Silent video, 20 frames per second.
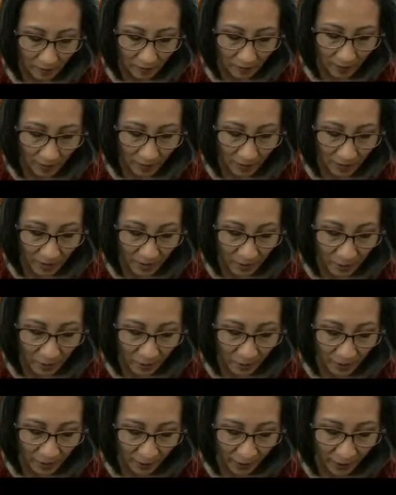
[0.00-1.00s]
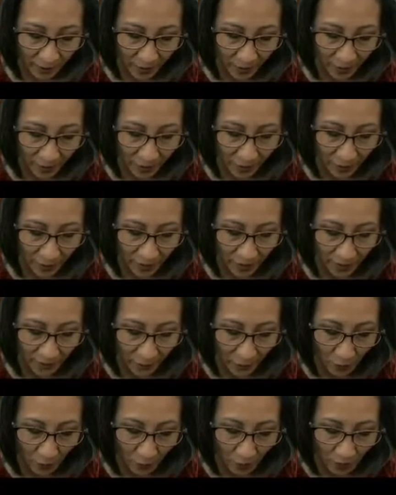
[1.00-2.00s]
And I'm just using a pair of shears.
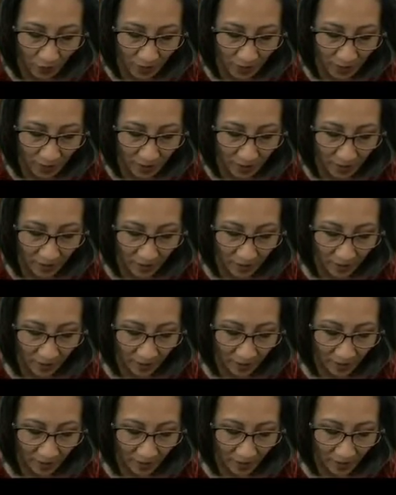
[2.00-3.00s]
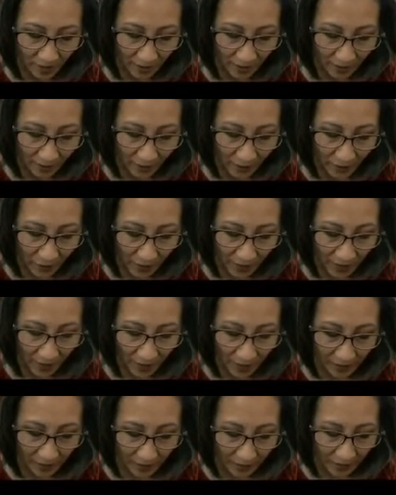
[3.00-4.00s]
Of course, if you
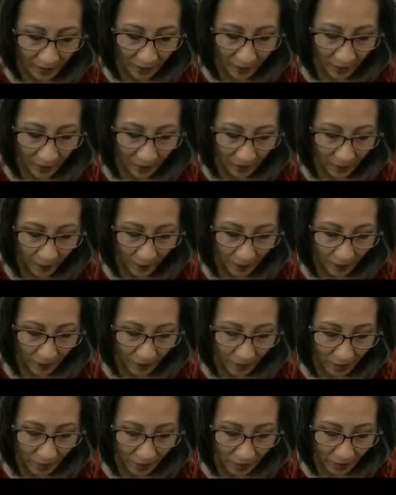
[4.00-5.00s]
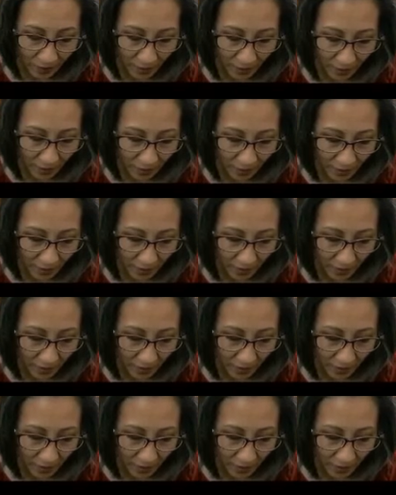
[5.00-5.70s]
can't cut it with a pair of shears,